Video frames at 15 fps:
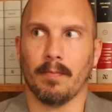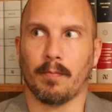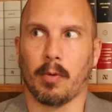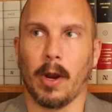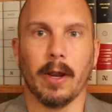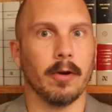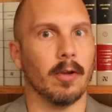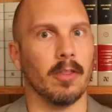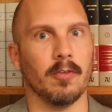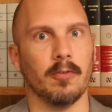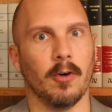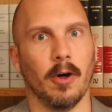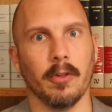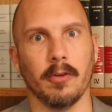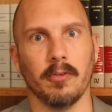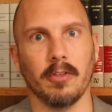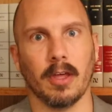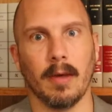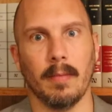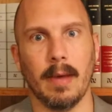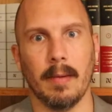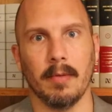prior to the fall, there's the
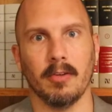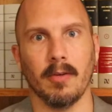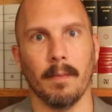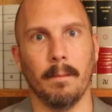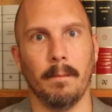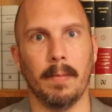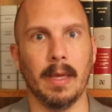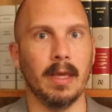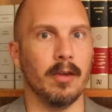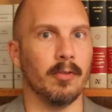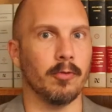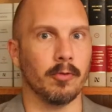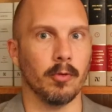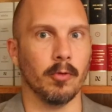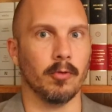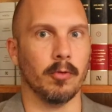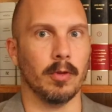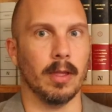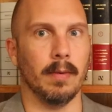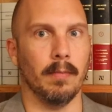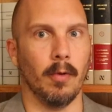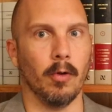commandment to be
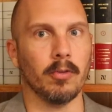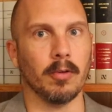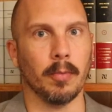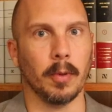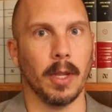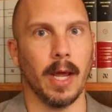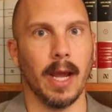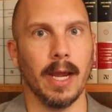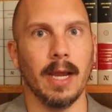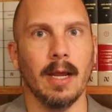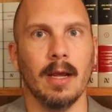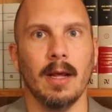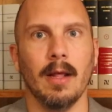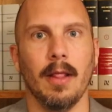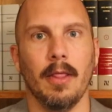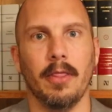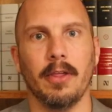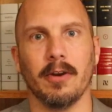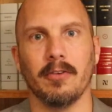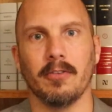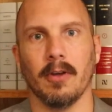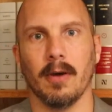fruitful and multiply.
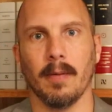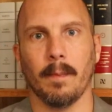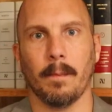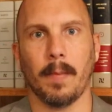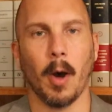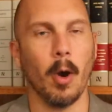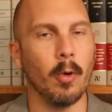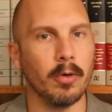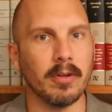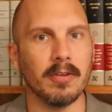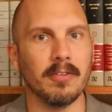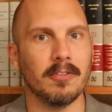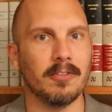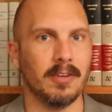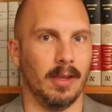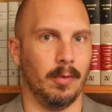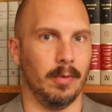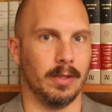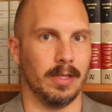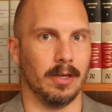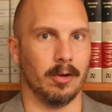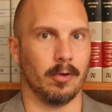There's a potency
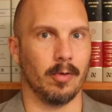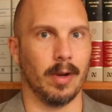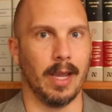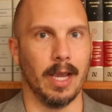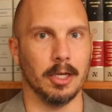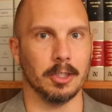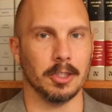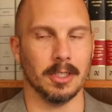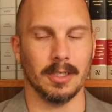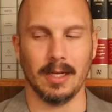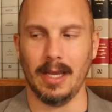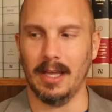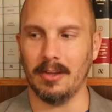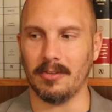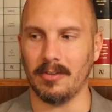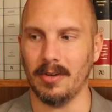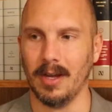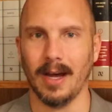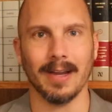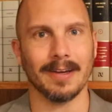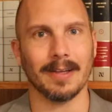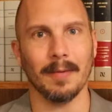within creation. It's
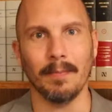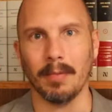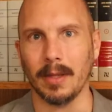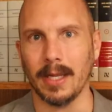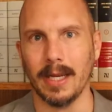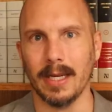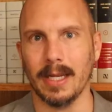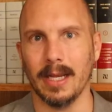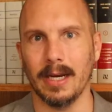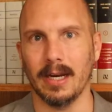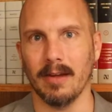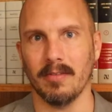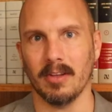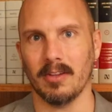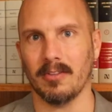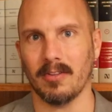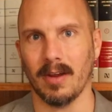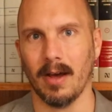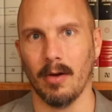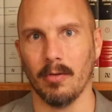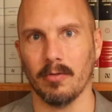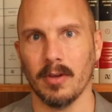not complete in and of
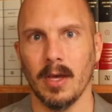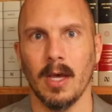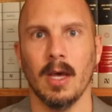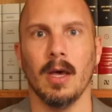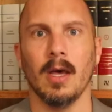itself.